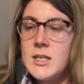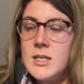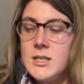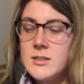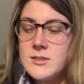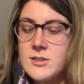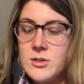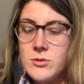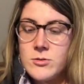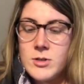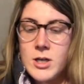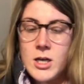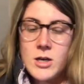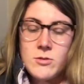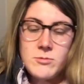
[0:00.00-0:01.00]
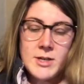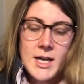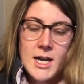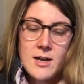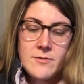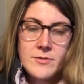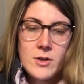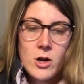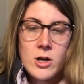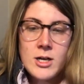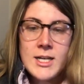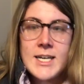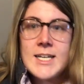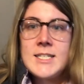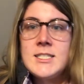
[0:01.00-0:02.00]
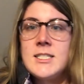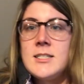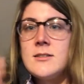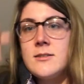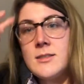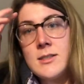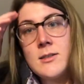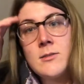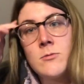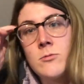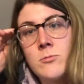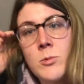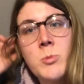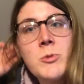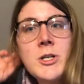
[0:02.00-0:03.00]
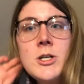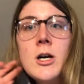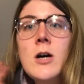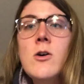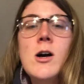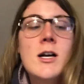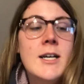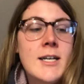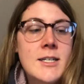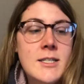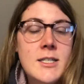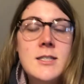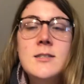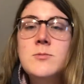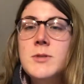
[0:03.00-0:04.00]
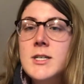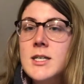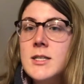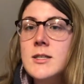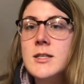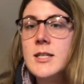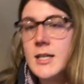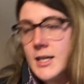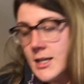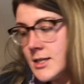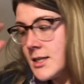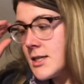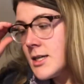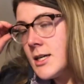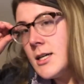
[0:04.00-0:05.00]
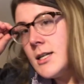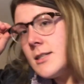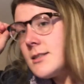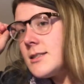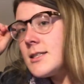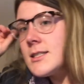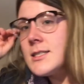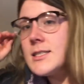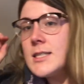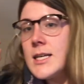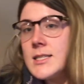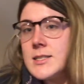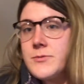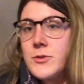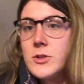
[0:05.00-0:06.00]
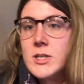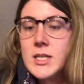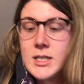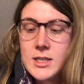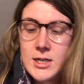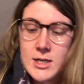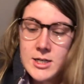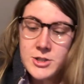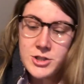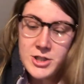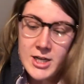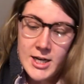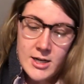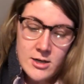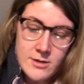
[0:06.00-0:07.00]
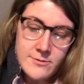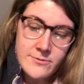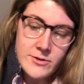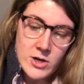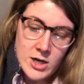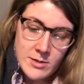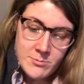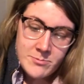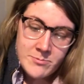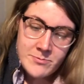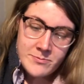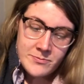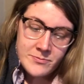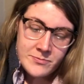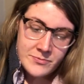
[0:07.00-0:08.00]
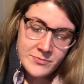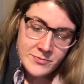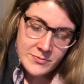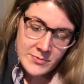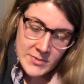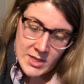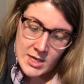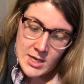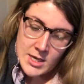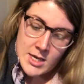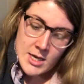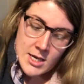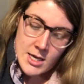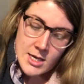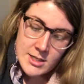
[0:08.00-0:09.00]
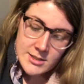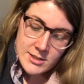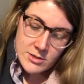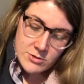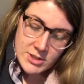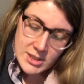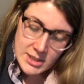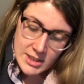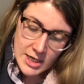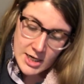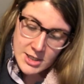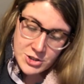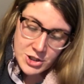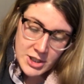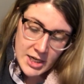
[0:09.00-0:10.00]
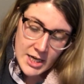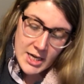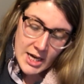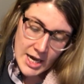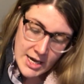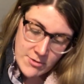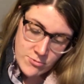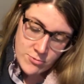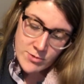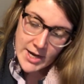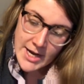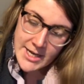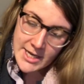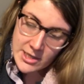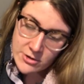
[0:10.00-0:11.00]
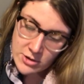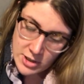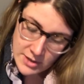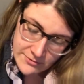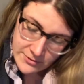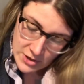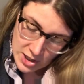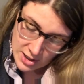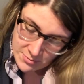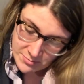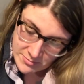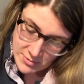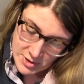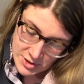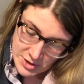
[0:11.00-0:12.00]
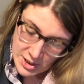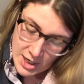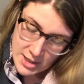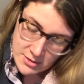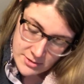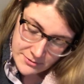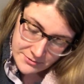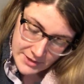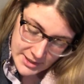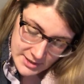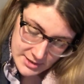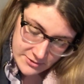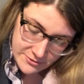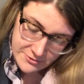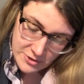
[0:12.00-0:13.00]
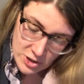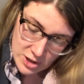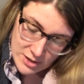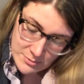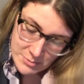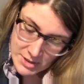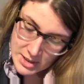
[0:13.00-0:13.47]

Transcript: So we have our endings. When we know our endings, we can then successfully conjugate a verb. So to conjugate a regular verb, not a reflexive verb